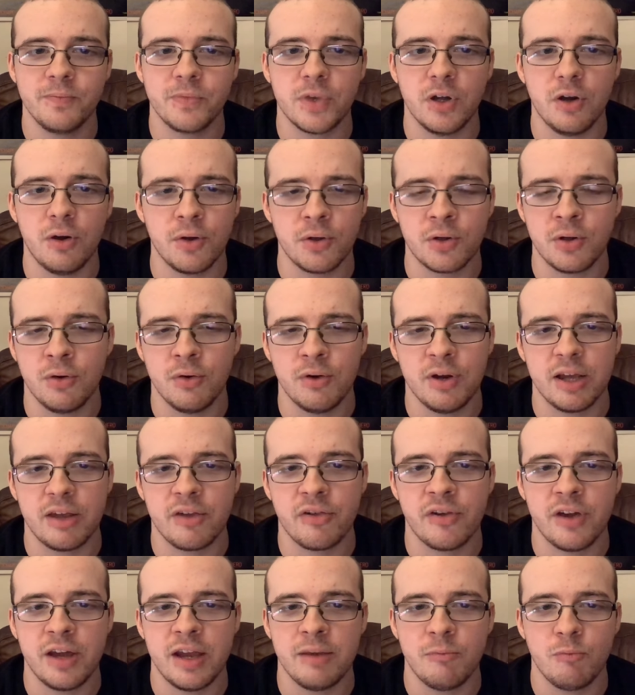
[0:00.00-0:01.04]
iconic
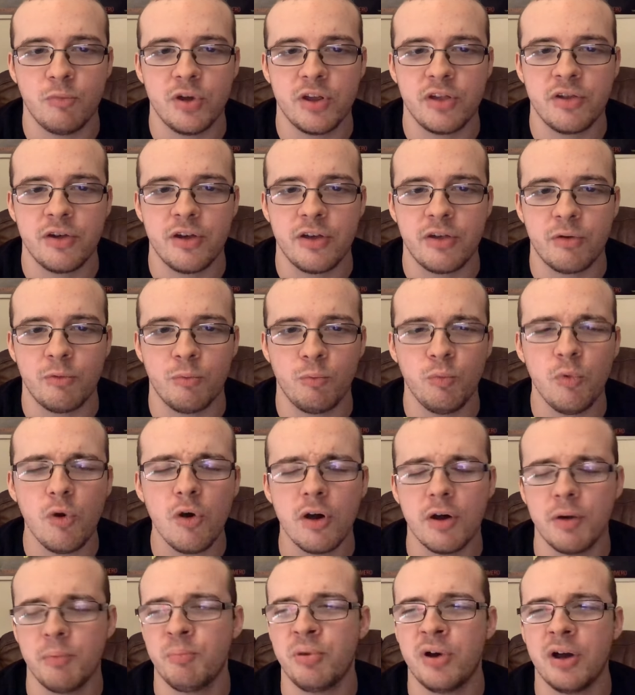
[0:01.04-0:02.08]
scene, which is
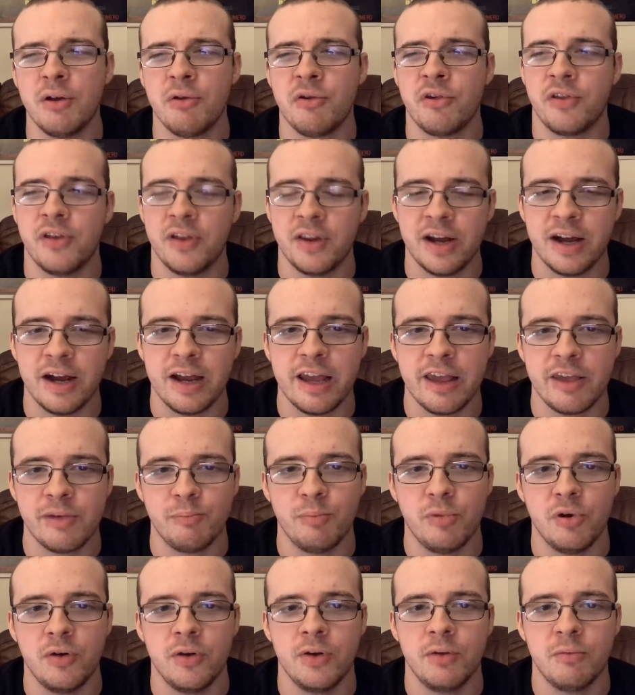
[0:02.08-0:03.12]
what a poster that is,
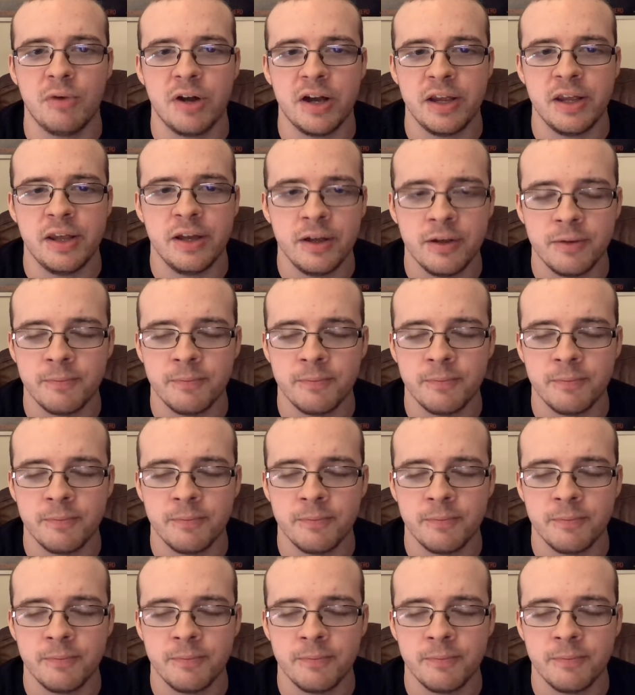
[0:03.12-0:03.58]
by the way.